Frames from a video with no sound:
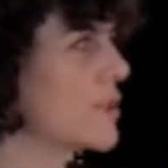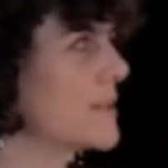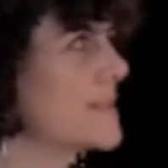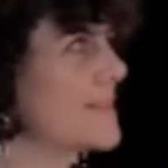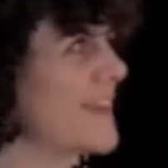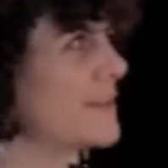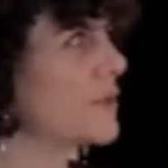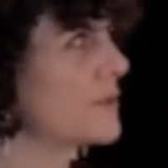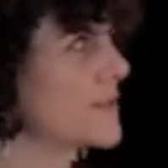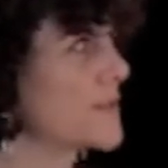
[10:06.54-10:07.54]
not I
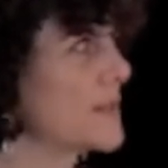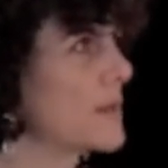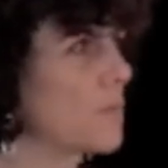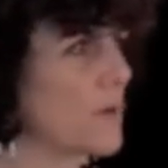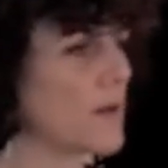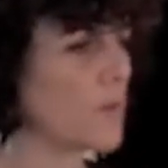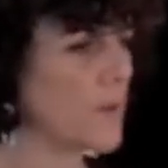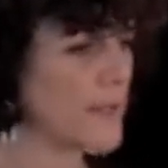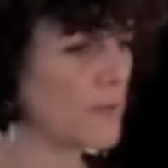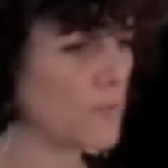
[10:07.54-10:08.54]
don't necessarily work
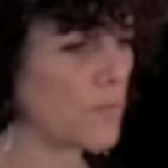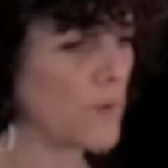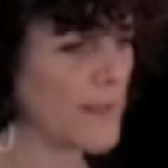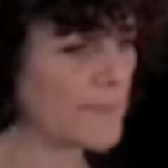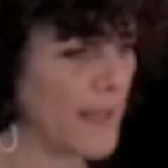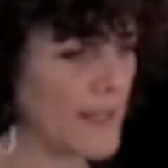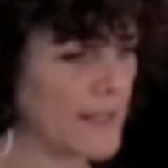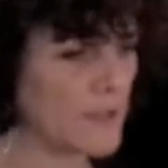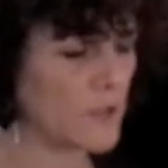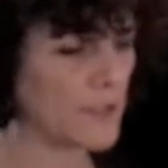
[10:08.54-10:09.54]
within one
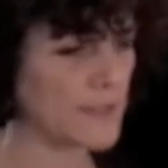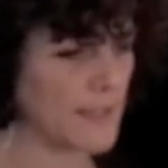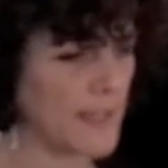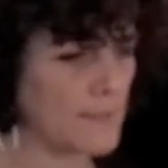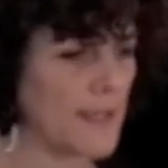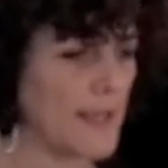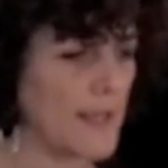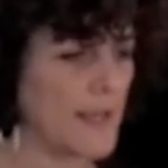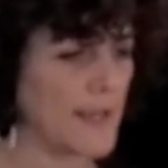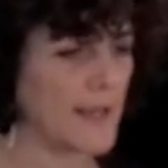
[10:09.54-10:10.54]
palette all the time.
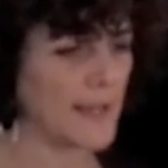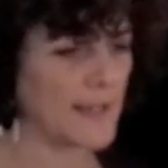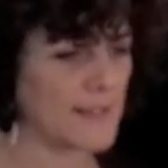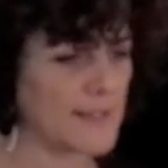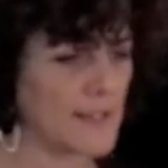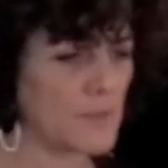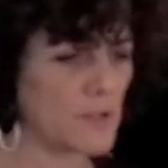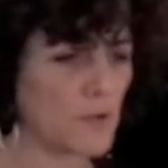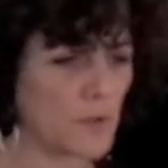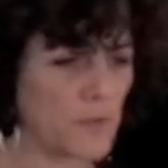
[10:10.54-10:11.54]
It seems
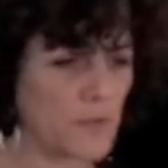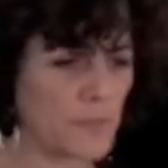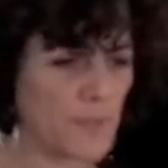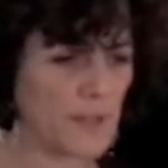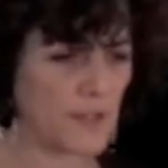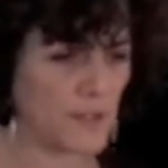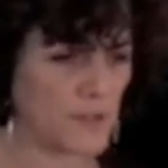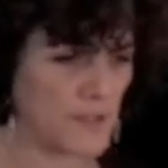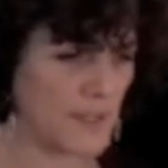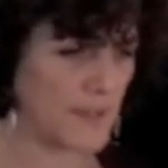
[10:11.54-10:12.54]
to go through
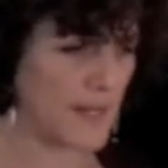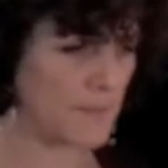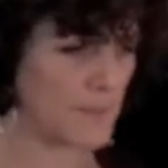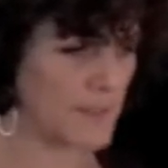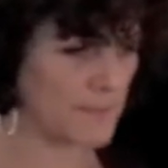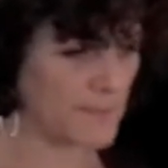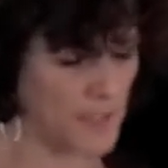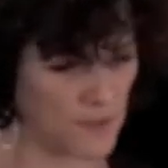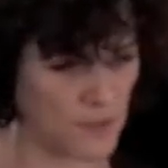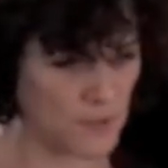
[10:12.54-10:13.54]
periods. There have been
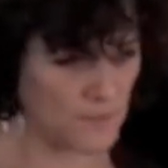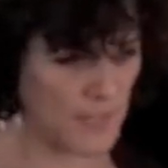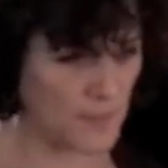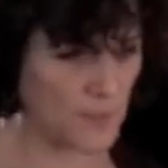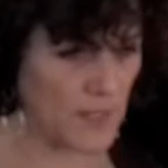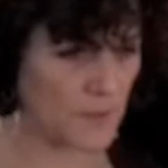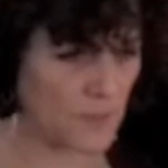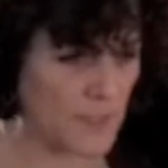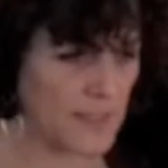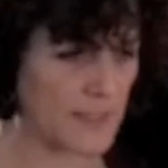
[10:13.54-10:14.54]
periods of time when I
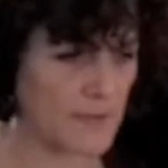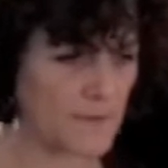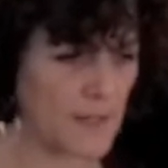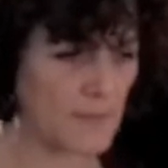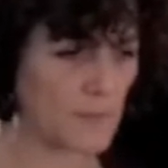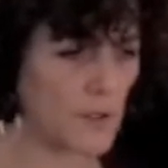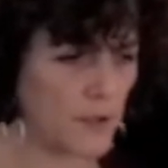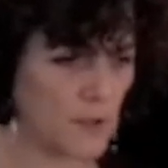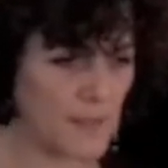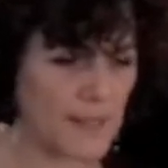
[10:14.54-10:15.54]
worked in a very
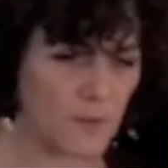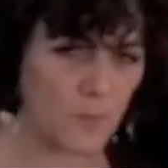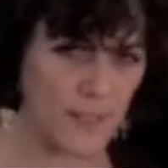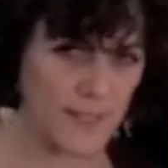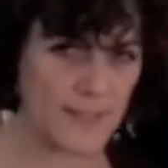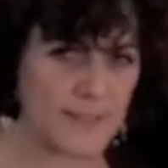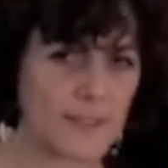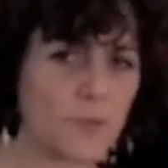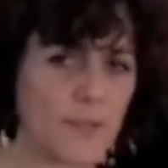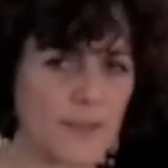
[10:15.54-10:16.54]
monochromatic way,
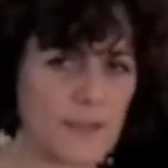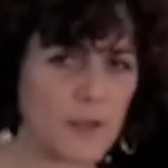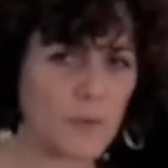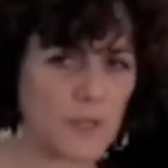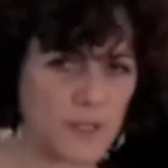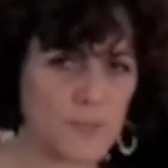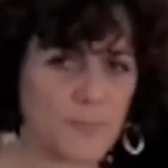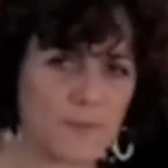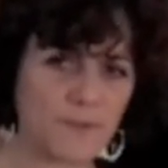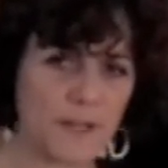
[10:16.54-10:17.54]
still within the ochres,
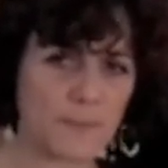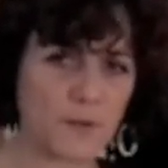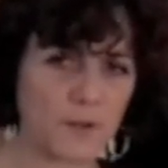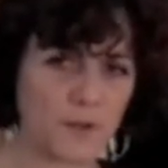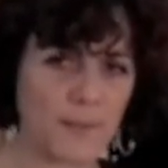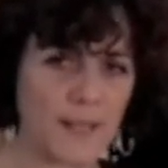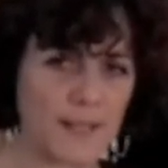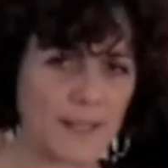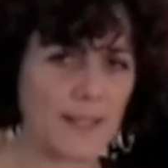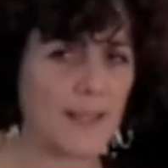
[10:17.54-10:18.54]
but very
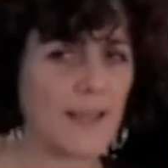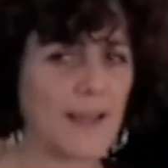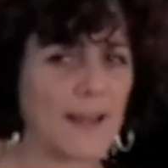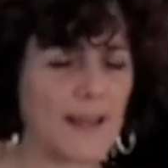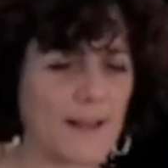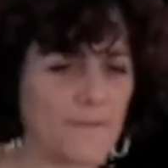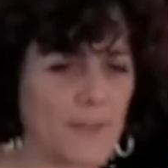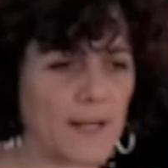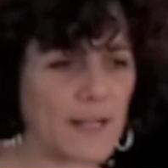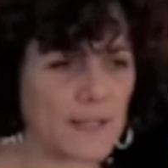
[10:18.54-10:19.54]
monochromatic. And
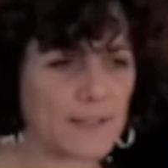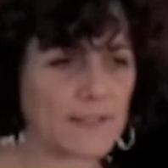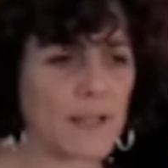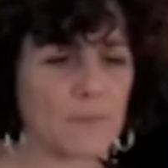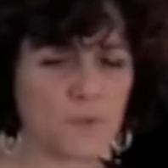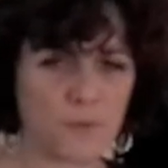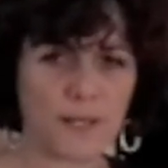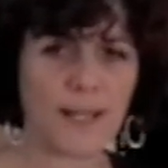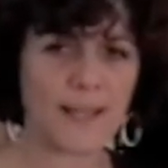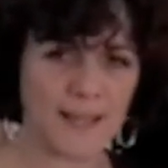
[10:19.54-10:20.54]
there are other times
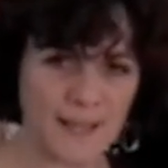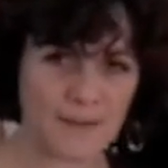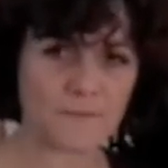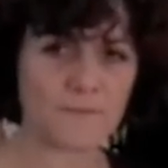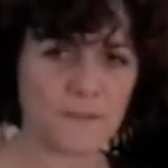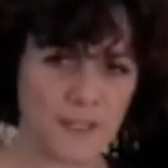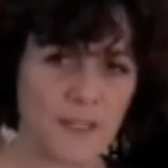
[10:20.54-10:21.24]
where I have